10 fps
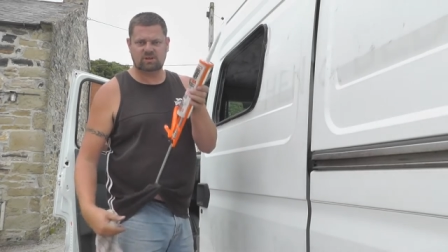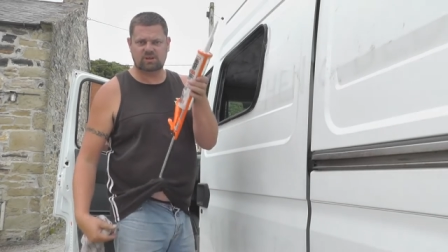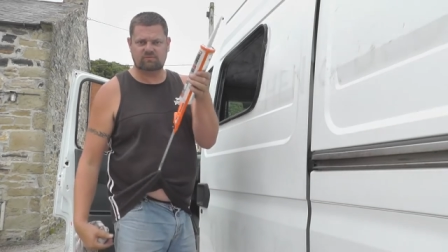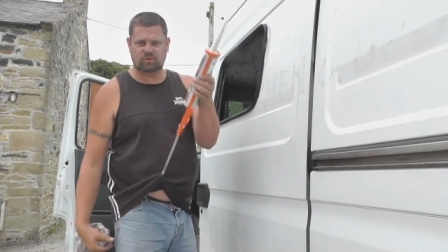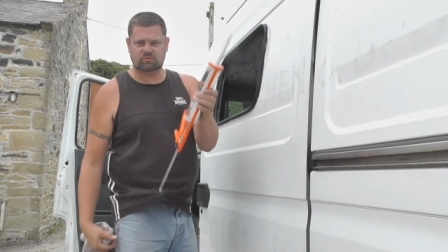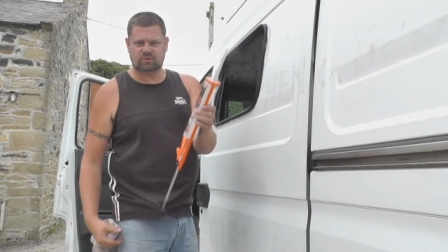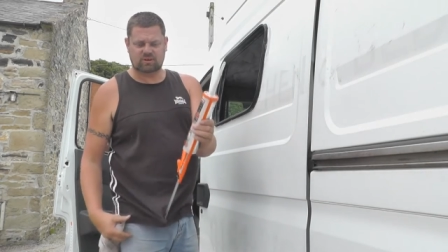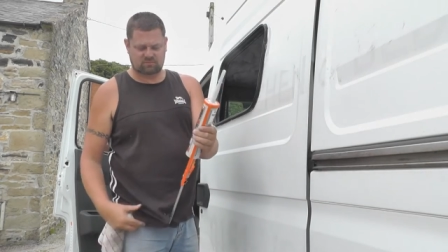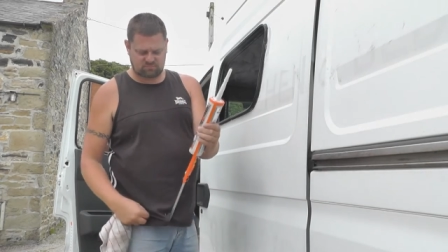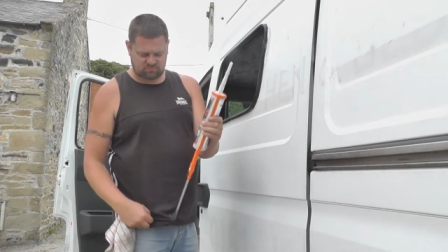
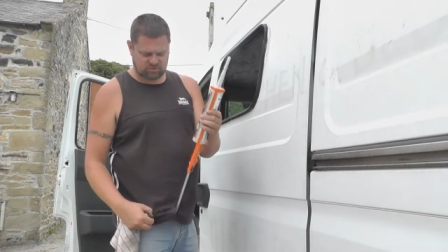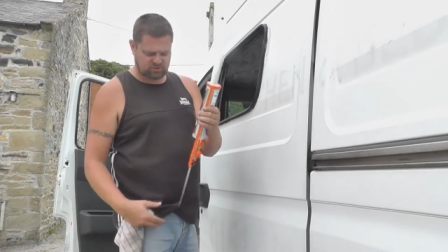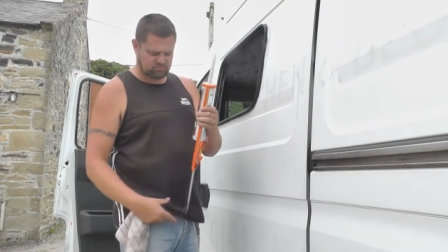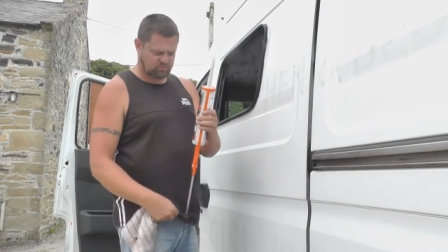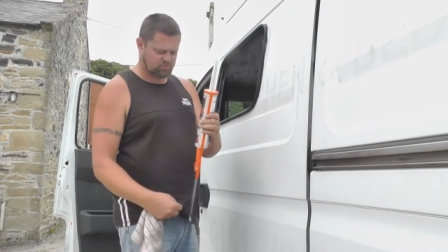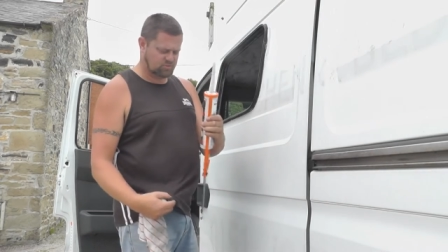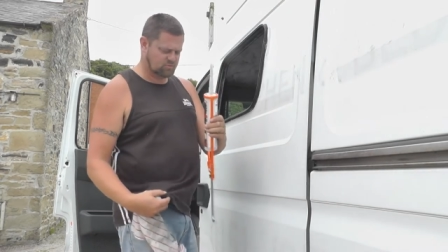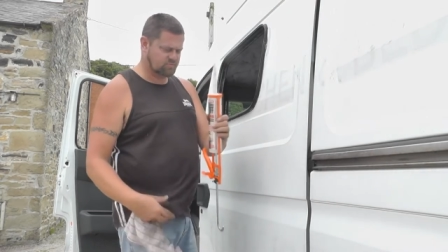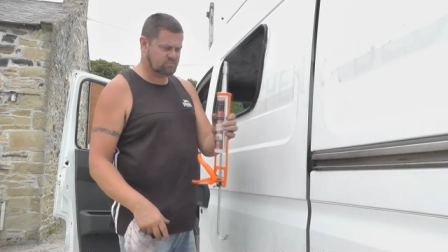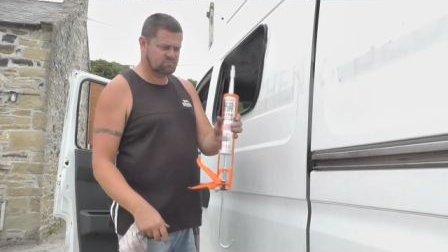Evo-Stik serious
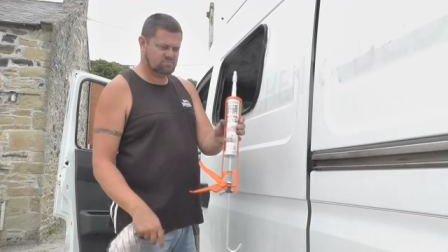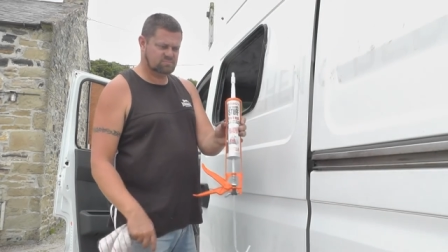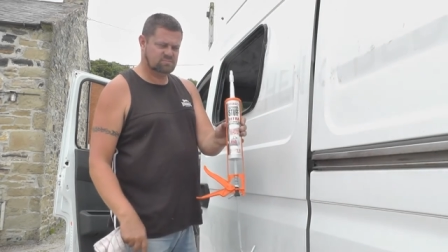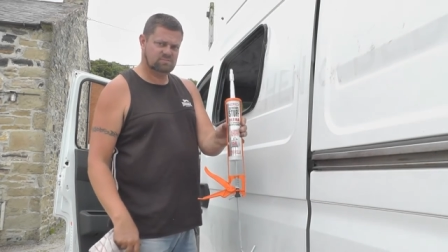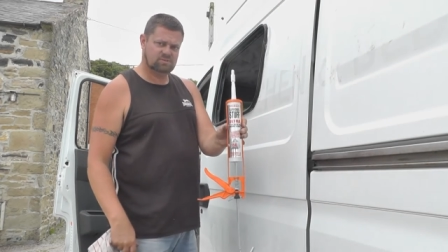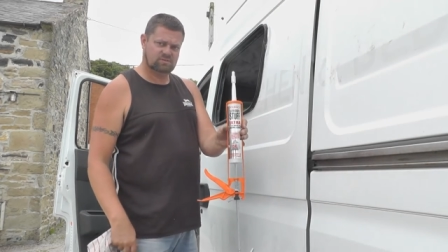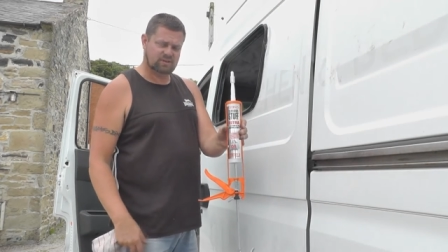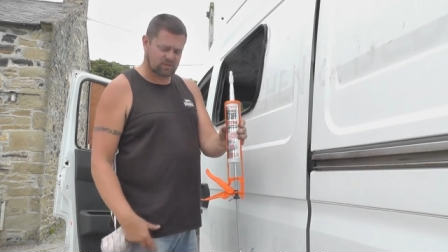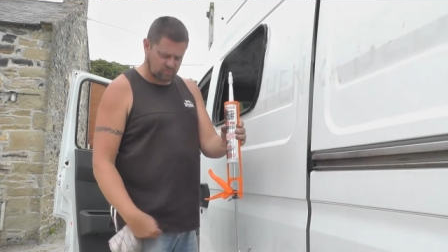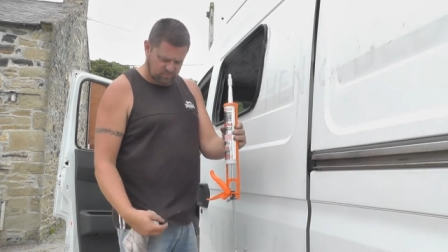stuff
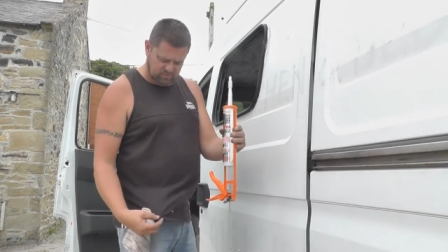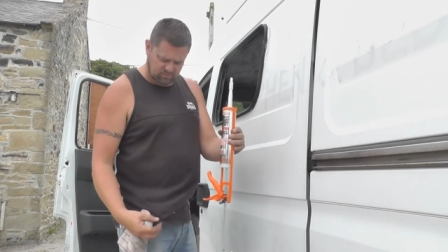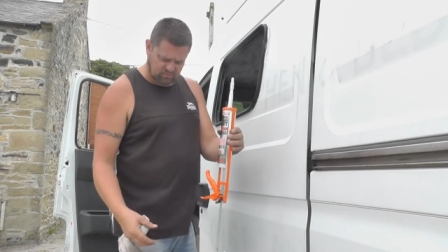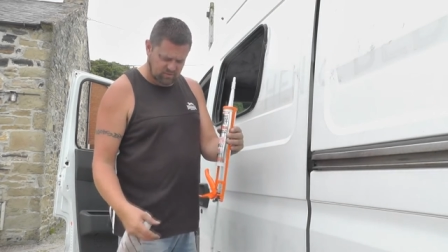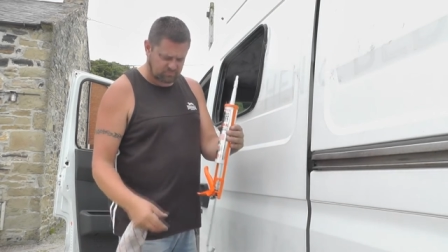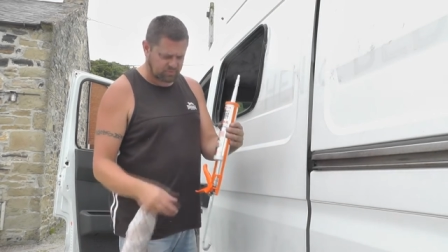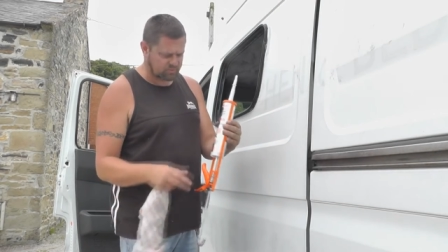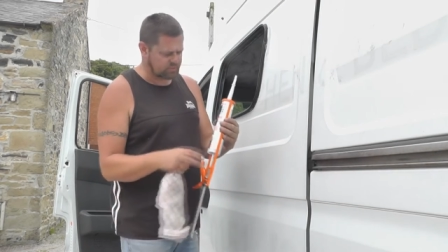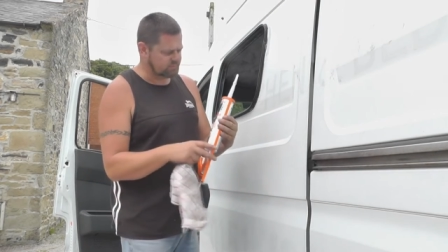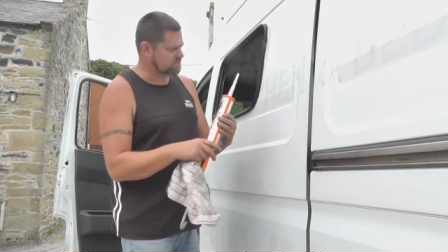that good it grabs
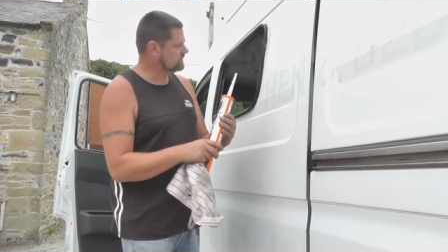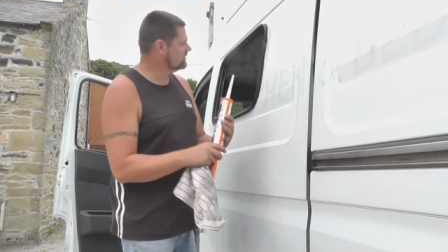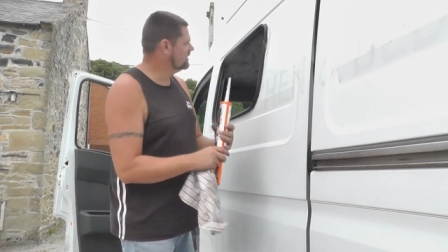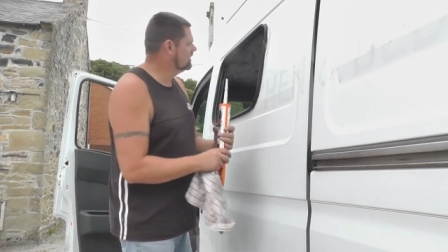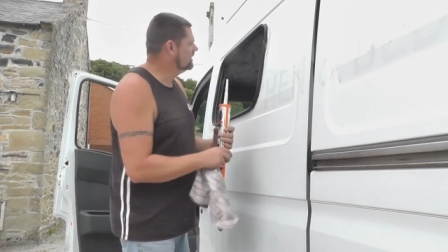all the rest